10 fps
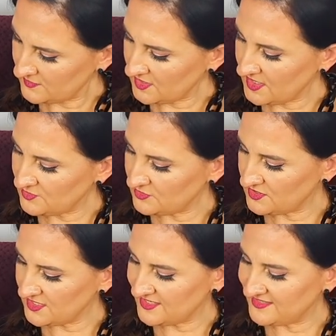And
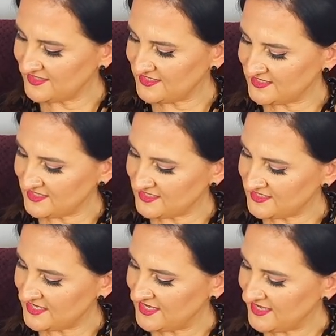this is,
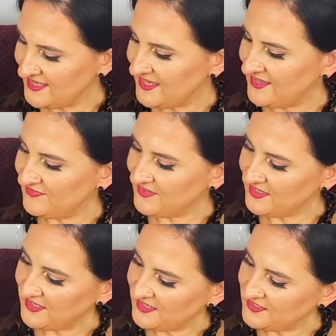I
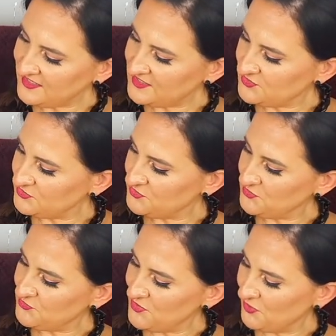think like these
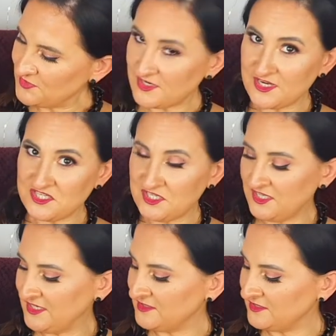two rolls are actually
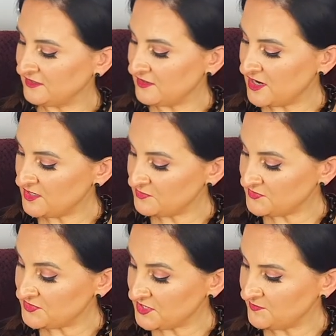like the little
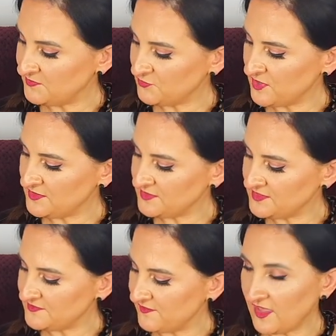heart-shaped
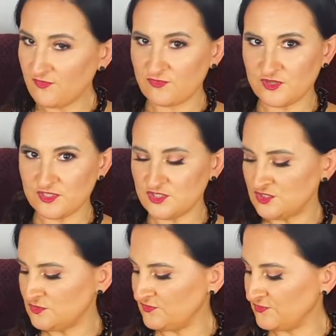ones, my favorites,
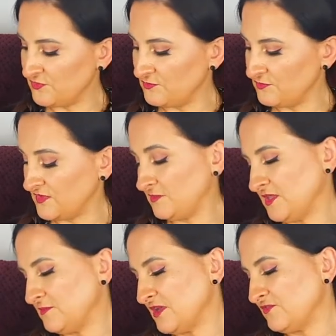
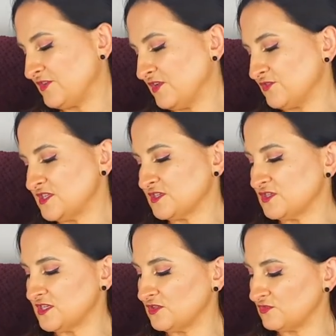
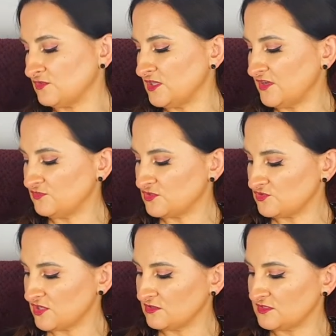because I don't really have to
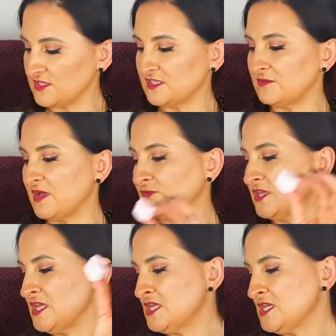struggle to take them out.
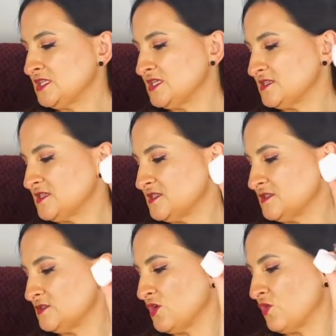This is
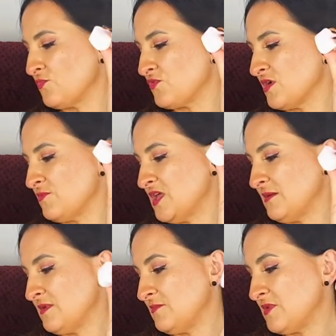No
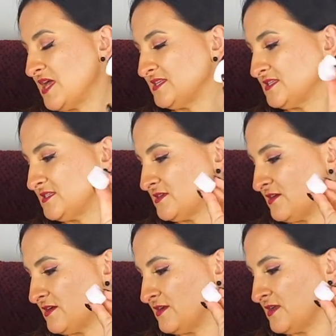Problema
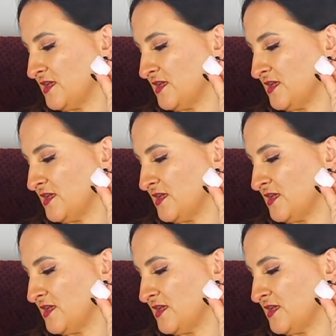Blaster.